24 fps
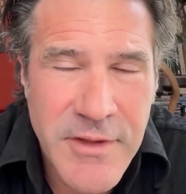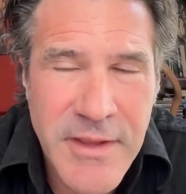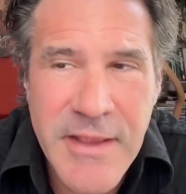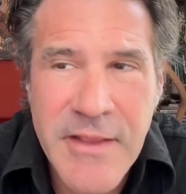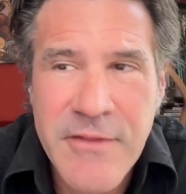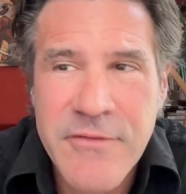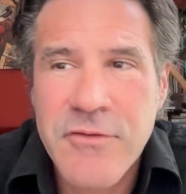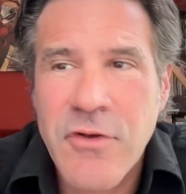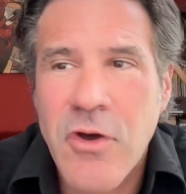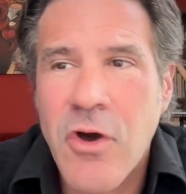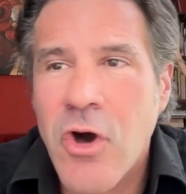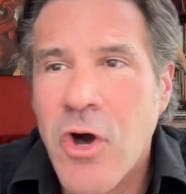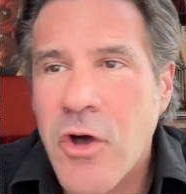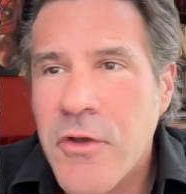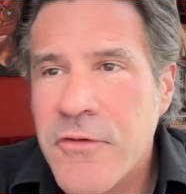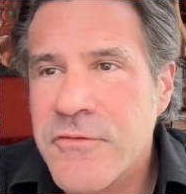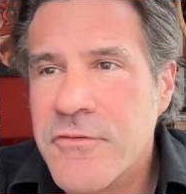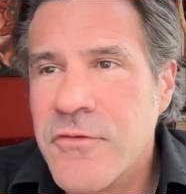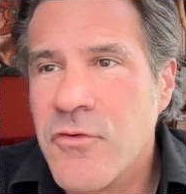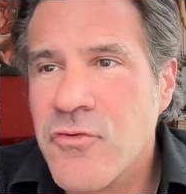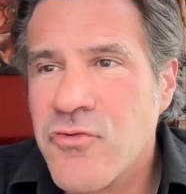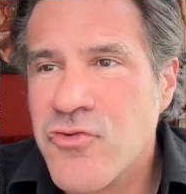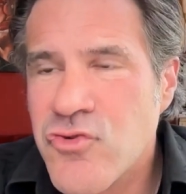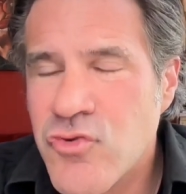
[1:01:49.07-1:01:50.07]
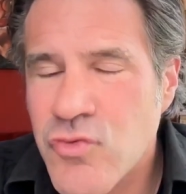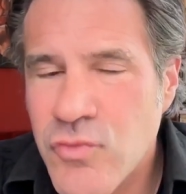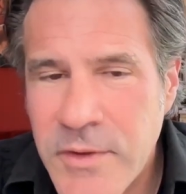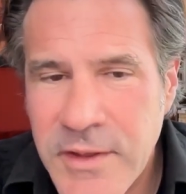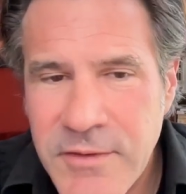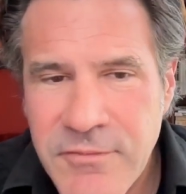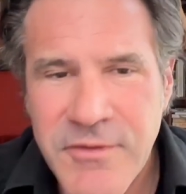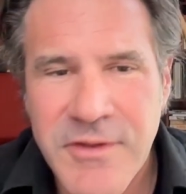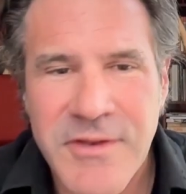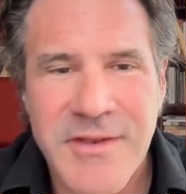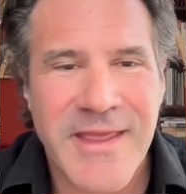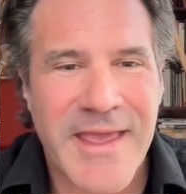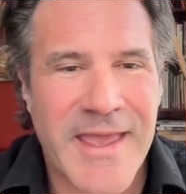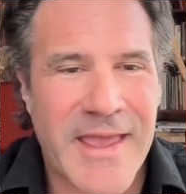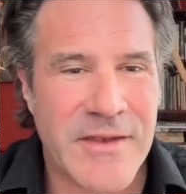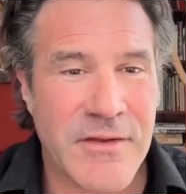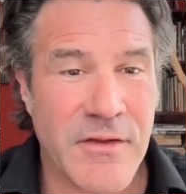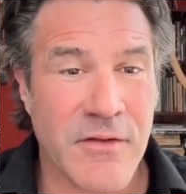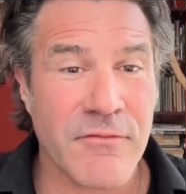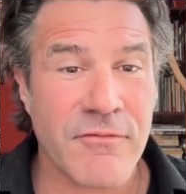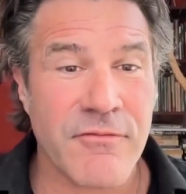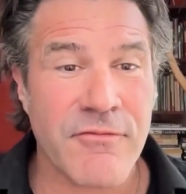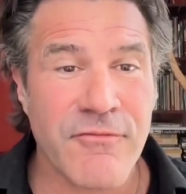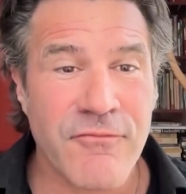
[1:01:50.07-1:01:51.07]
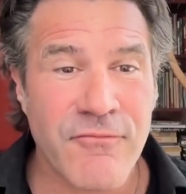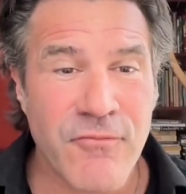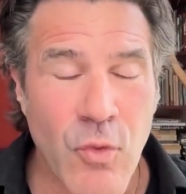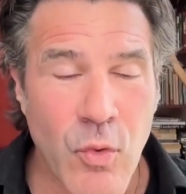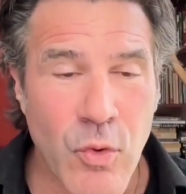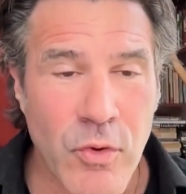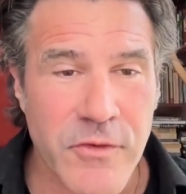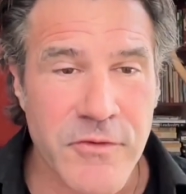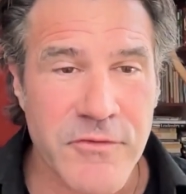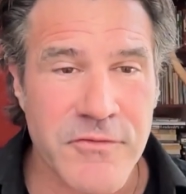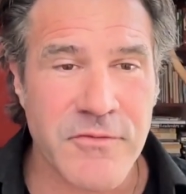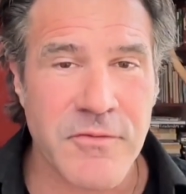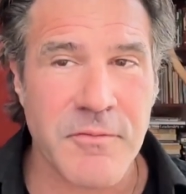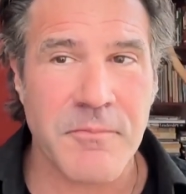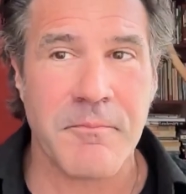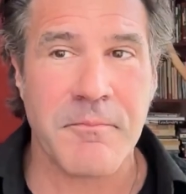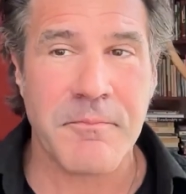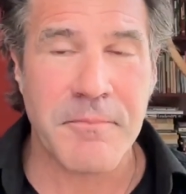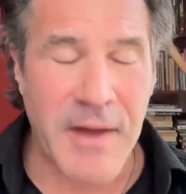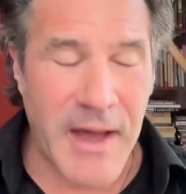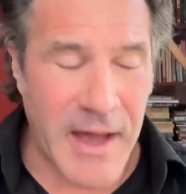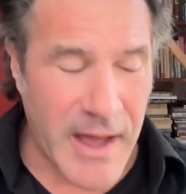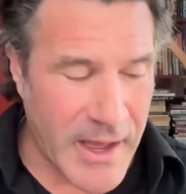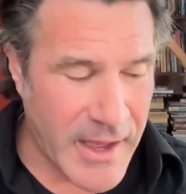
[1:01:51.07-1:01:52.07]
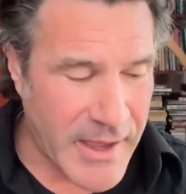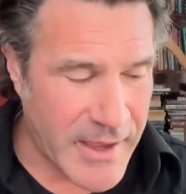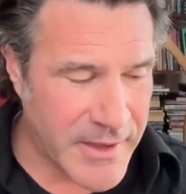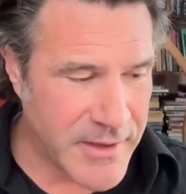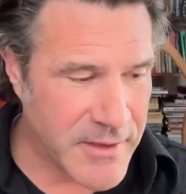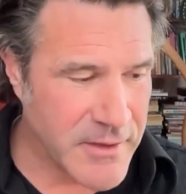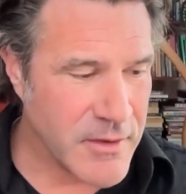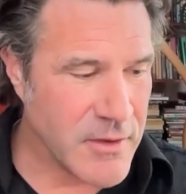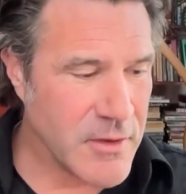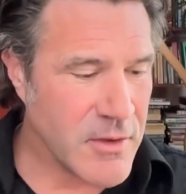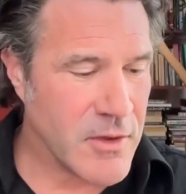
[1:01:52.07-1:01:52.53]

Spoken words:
It's also driven and enforced by